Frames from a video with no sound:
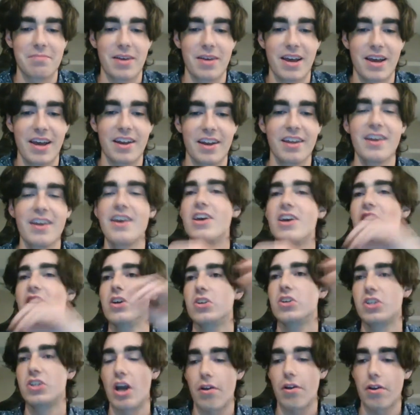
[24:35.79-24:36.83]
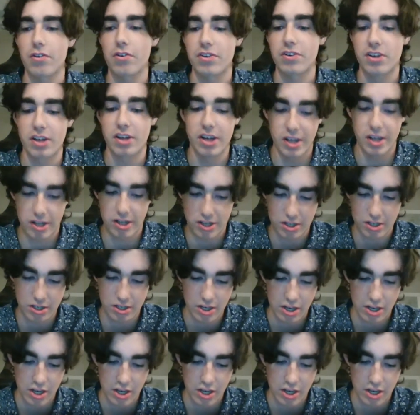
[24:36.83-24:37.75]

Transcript: bad? Shout out to